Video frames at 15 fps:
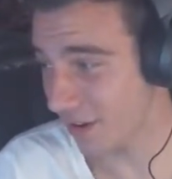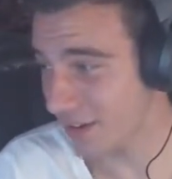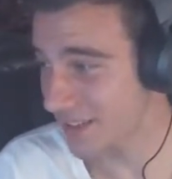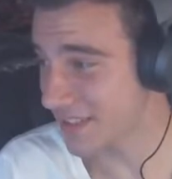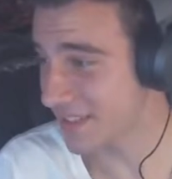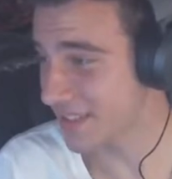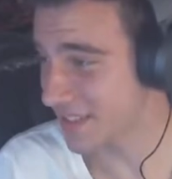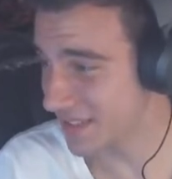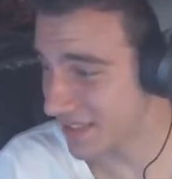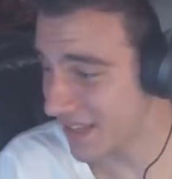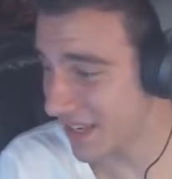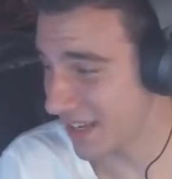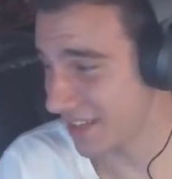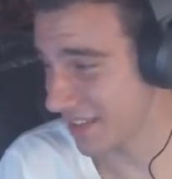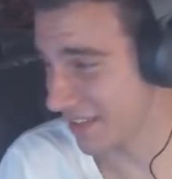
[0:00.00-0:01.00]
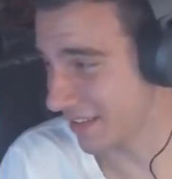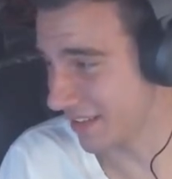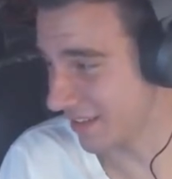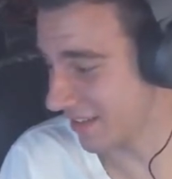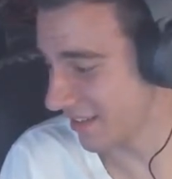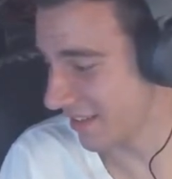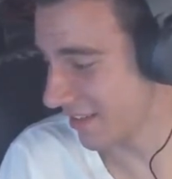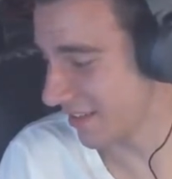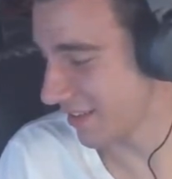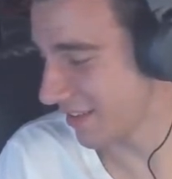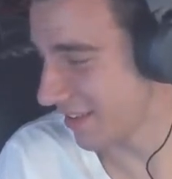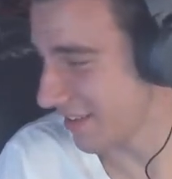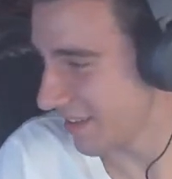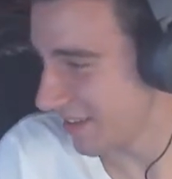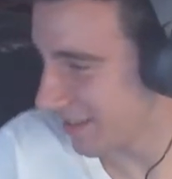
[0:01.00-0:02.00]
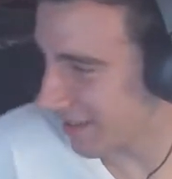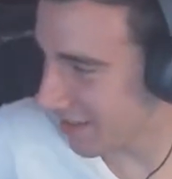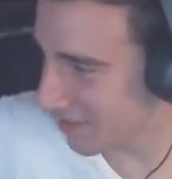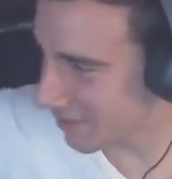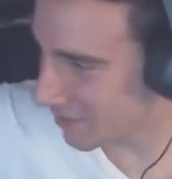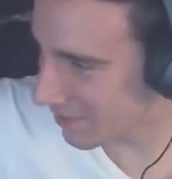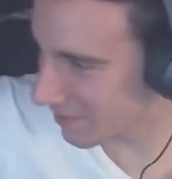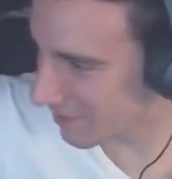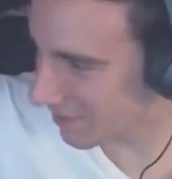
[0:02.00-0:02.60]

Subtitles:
is insane. It is...